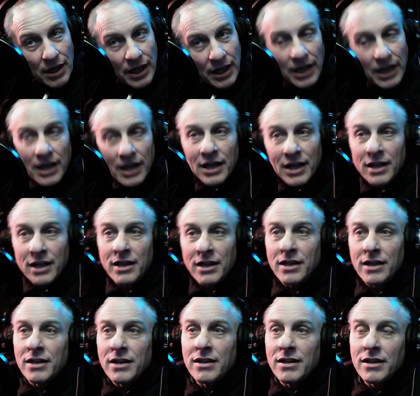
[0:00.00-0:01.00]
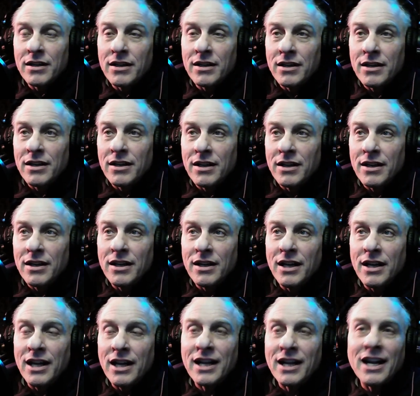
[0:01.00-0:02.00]
And
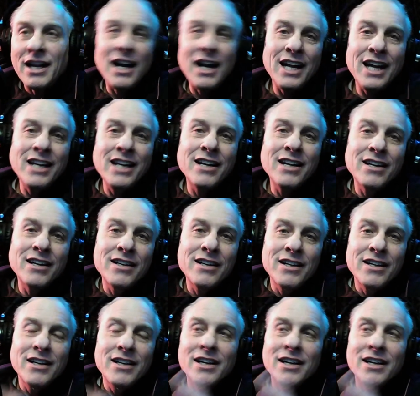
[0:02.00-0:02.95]
it kind of